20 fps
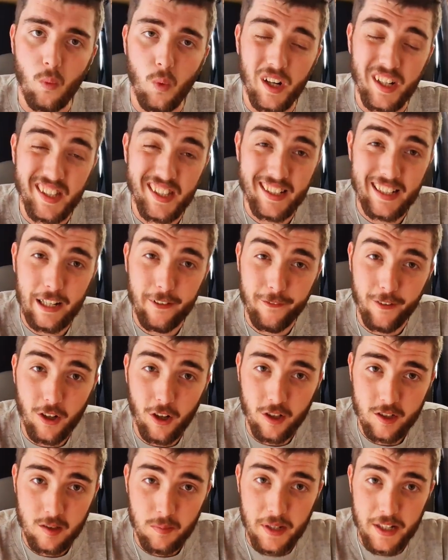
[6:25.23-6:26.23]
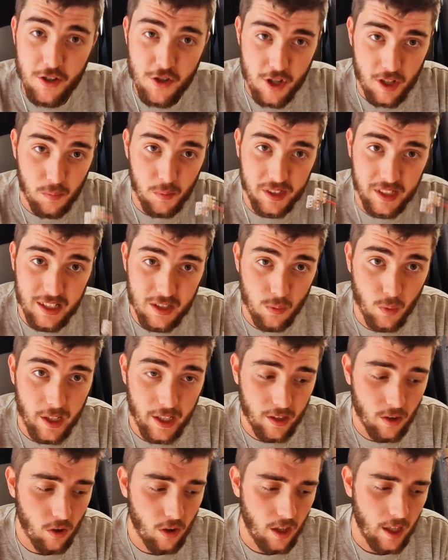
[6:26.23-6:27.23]
One thing I forgot to mention with these
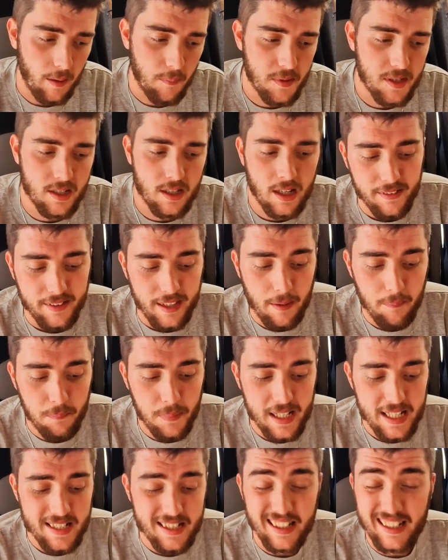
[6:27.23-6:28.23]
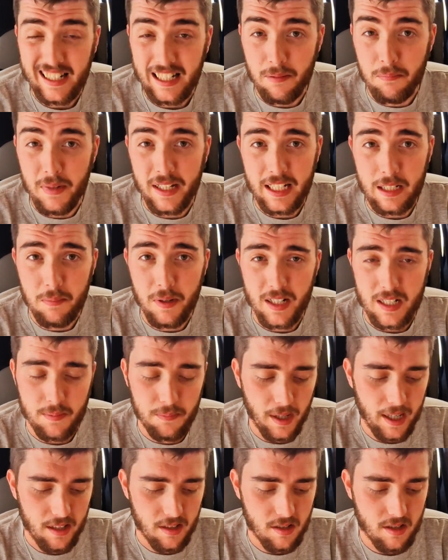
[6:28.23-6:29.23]
Wago clips, they're basically mini bus
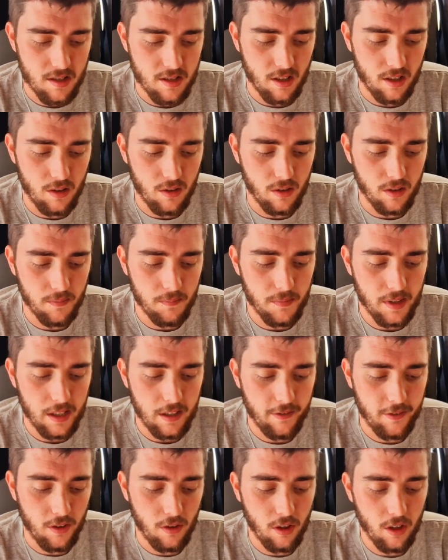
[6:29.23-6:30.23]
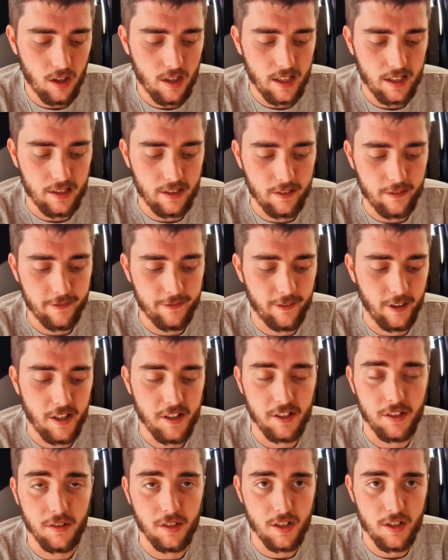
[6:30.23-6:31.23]
bars. So if you look at the
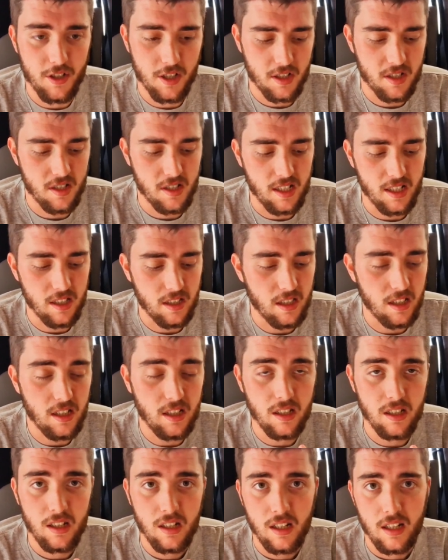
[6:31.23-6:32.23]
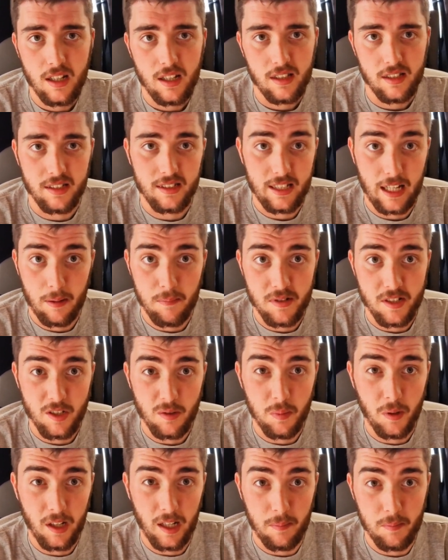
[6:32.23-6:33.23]
front, you can just see the, the tabs that you
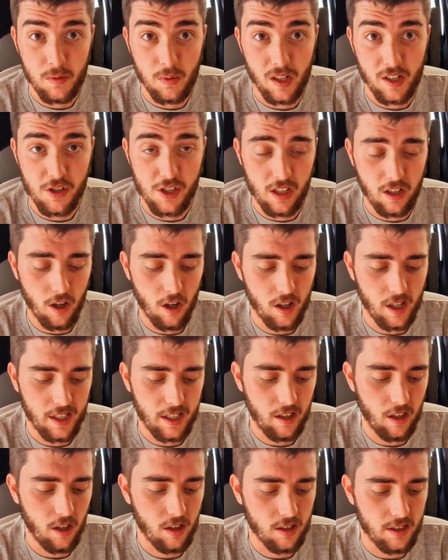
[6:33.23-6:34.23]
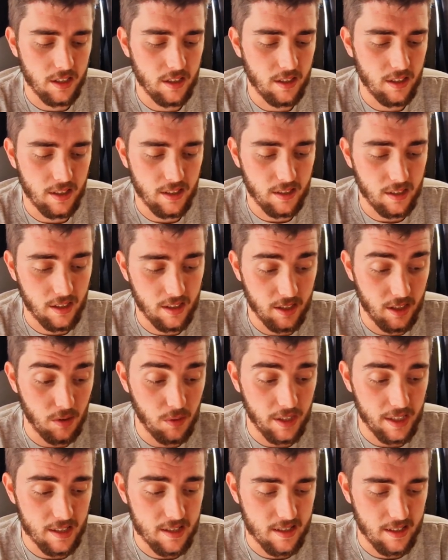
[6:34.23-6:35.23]
pull up to actually lock and unlock the, the, the
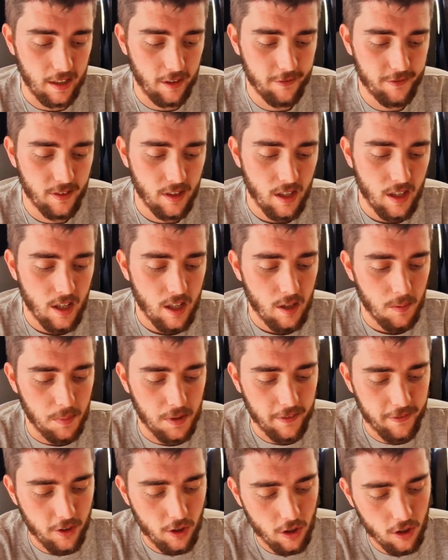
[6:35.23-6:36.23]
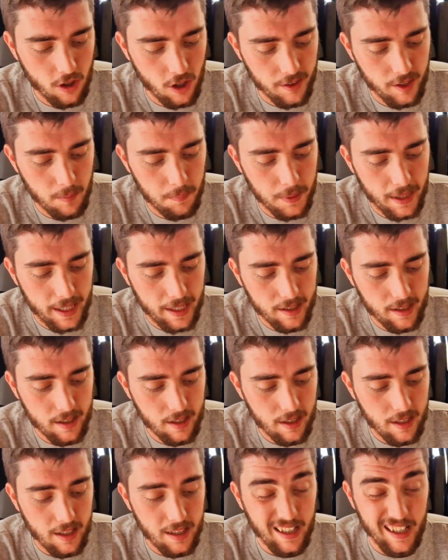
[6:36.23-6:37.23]
unit itself. But if you look on the back
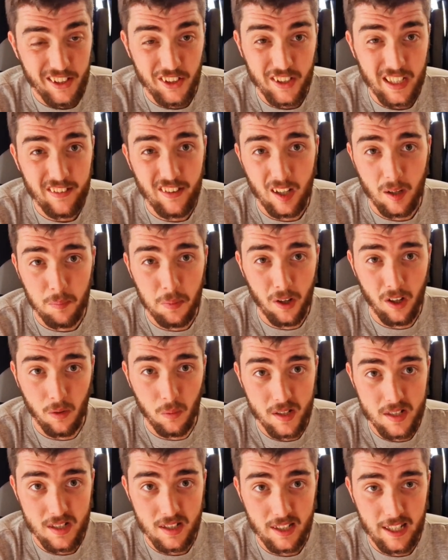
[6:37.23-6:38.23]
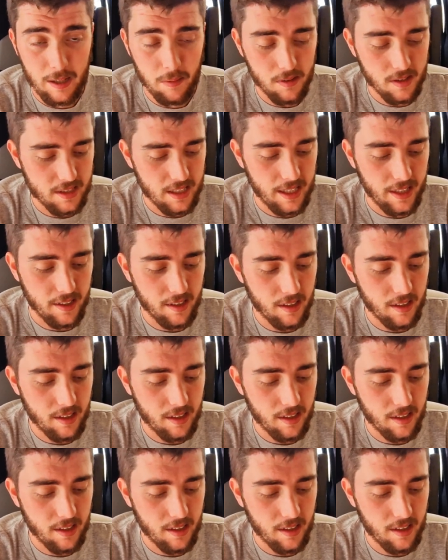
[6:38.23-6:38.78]
and you give it a pull once the cable's in, you